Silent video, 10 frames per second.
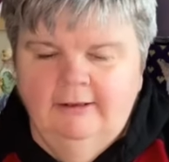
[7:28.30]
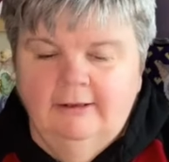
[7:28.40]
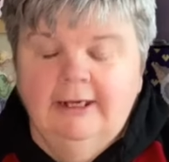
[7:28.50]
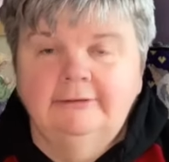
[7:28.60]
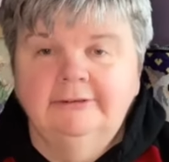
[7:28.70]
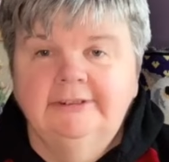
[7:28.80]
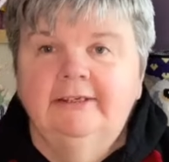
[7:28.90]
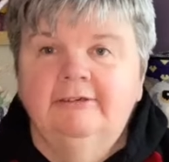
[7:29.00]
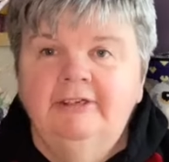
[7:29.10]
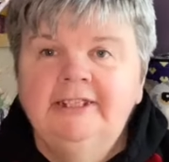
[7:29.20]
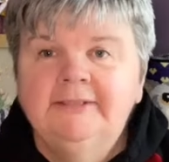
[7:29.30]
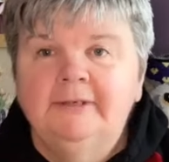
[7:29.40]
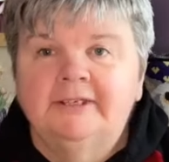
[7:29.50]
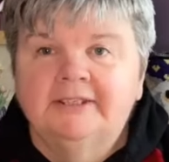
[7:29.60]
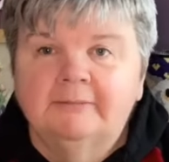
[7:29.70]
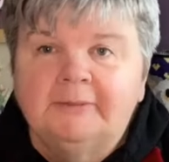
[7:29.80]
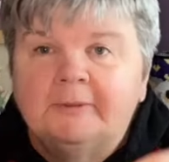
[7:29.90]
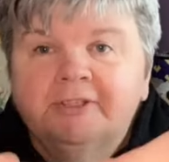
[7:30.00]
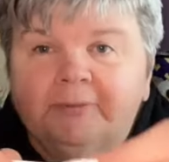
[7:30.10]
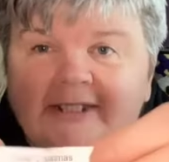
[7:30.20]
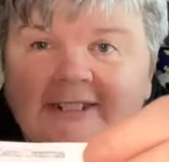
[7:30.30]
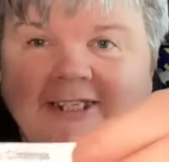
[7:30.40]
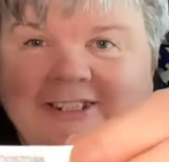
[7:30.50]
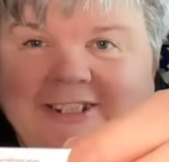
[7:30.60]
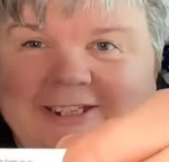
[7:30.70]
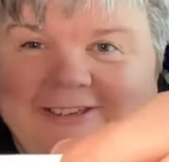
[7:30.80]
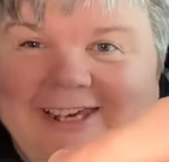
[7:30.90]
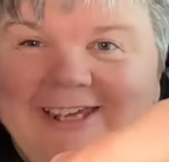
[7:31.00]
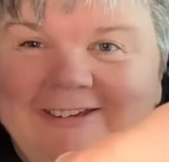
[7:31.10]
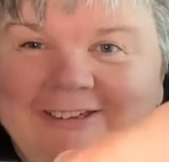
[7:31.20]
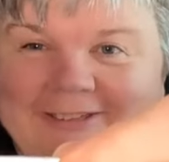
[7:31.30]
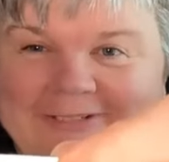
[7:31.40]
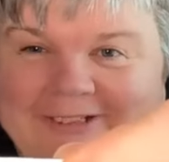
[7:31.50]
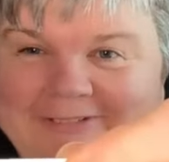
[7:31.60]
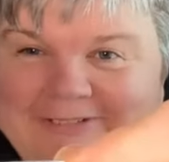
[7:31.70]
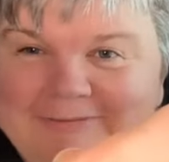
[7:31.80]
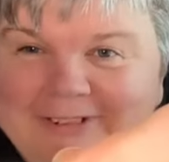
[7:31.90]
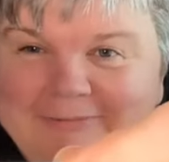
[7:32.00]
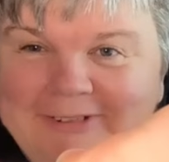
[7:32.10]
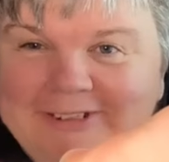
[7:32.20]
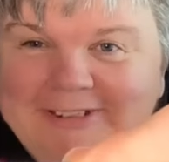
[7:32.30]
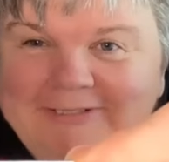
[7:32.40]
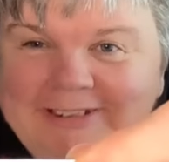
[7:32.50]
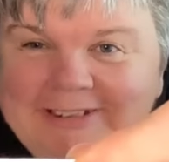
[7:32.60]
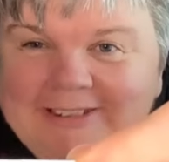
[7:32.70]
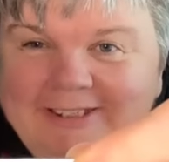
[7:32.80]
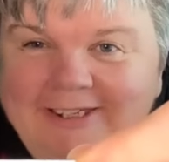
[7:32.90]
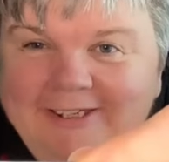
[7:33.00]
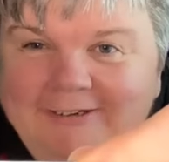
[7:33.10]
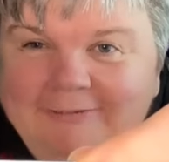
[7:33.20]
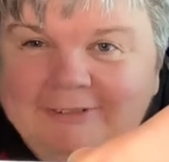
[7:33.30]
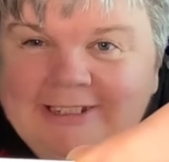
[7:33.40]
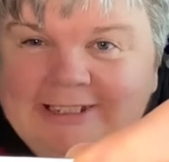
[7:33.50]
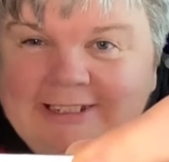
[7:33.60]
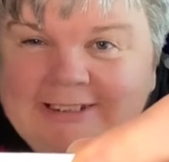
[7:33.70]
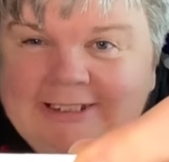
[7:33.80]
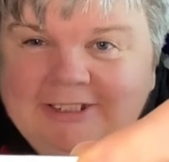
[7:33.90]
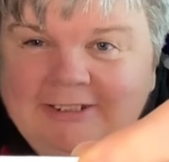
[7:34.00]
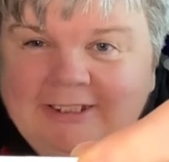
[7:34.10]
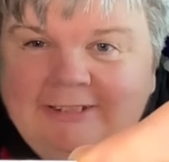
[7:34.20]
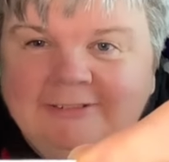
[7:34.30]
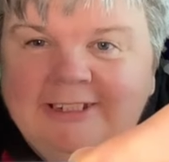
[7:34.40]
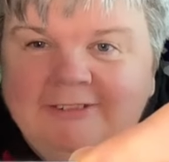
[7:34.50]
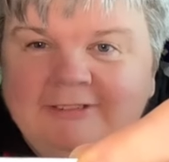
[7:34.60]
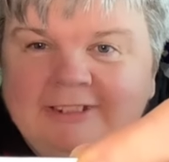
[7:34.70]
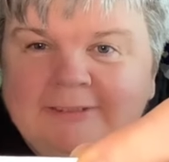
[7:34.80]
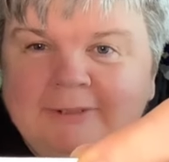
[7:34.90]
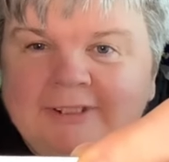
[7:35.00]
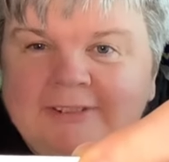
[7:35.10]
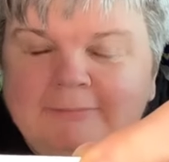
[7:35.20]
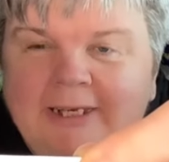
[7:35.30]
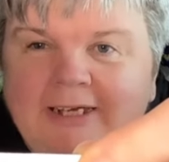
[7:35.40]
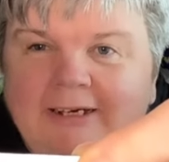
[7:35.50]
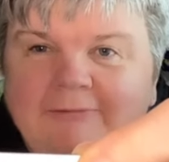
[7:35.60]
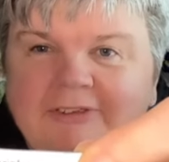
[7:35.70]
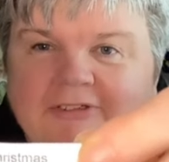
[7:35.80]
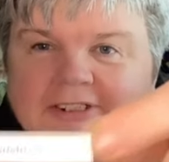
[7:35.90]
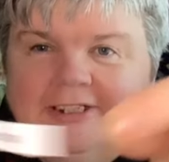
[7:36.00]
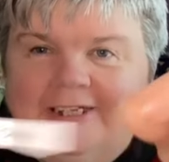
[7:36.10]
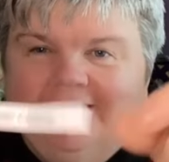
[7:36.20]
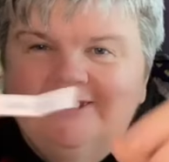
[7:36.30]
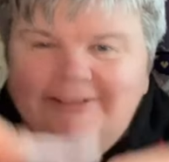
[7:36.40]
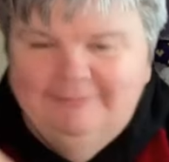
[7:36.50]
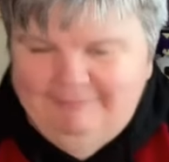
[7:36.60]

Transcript: Celtic Christmas. I'm supposed to be stitching on that at the moment, but I'm not doing. So there you go. I'm going to stitch on Celtic Christmas by Lavender and Lace.